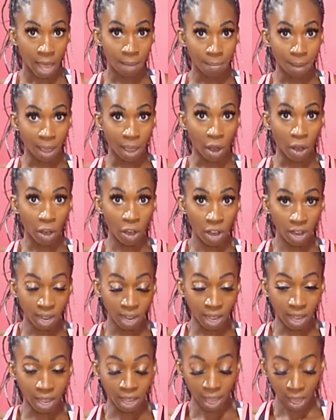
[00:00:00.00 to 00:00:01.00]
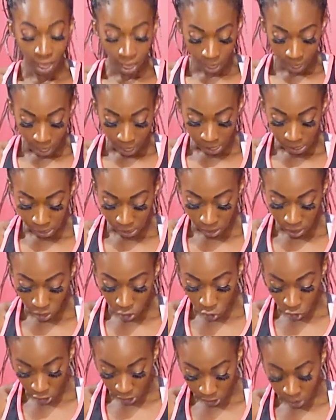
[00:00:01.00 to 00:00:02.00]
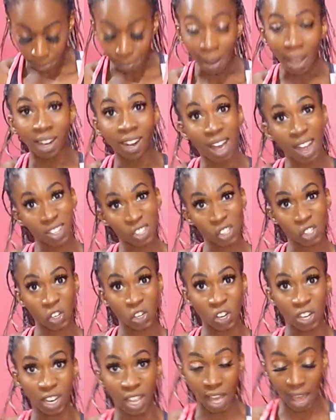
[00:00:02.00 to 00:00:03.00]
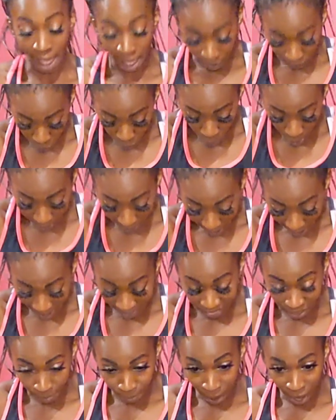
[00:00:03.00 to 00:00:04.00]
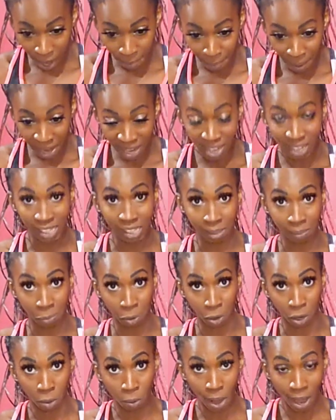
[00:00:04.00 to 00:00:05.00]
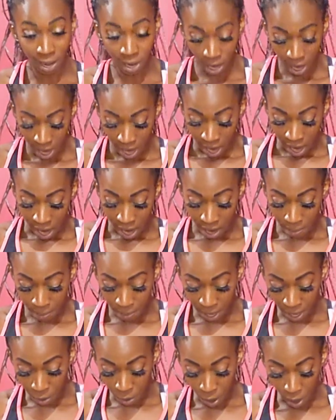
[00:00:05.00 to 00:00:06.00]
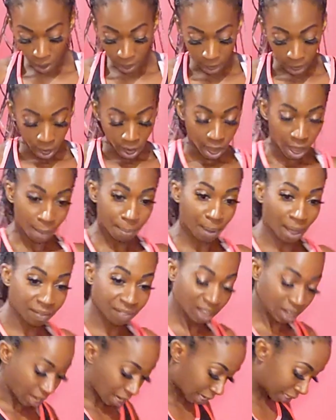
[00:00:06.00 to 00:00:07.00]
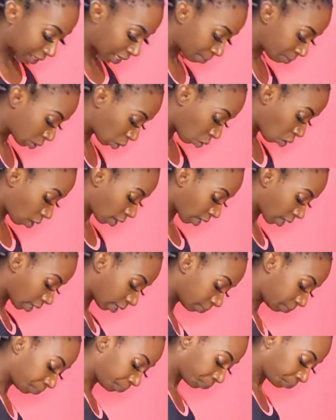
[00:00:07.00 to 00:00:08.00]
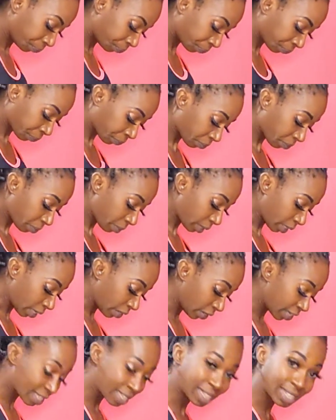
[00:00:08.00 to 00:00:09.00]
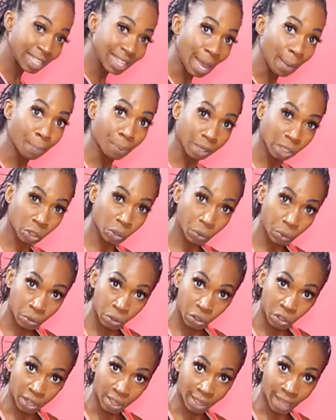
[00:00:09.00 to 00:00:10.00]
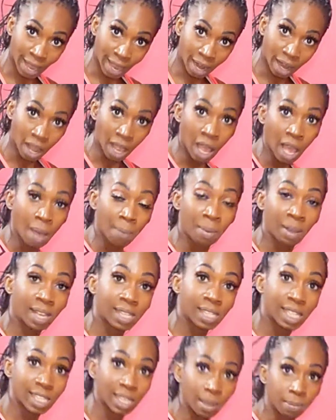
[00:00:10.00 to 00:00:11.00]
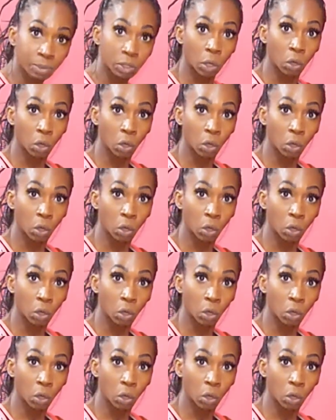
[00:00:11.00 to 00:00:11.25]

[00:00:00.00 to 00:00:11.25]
and my hernia is just my largest hernia. I have one at the belly button, a smaller one, and a bigger one above it. And as I'm talking, you can see that protrusion there because as I'm